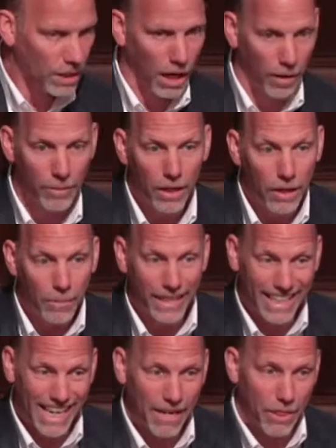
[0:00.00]
But
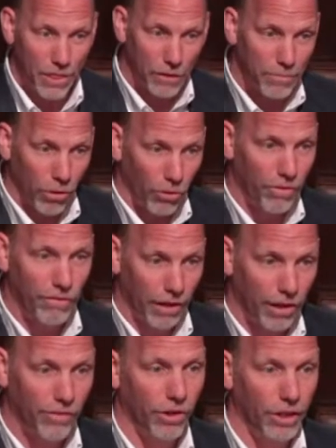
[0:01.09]
again, they're both
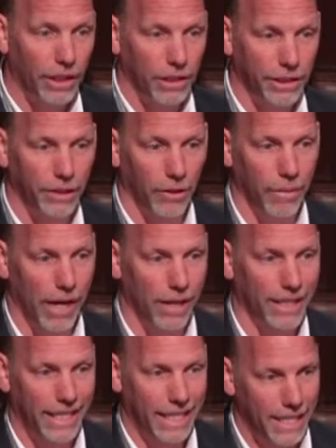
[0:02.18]
very, very clear
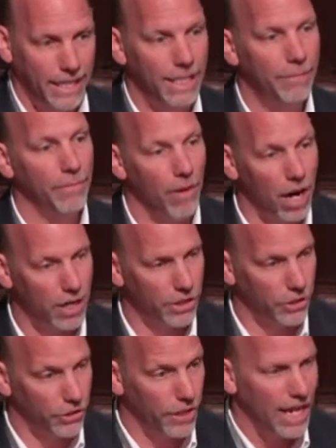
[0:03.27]
about it needs to be
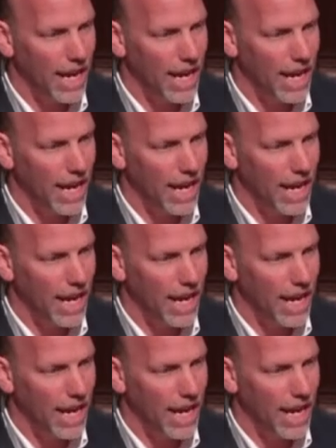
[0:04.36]
monitored.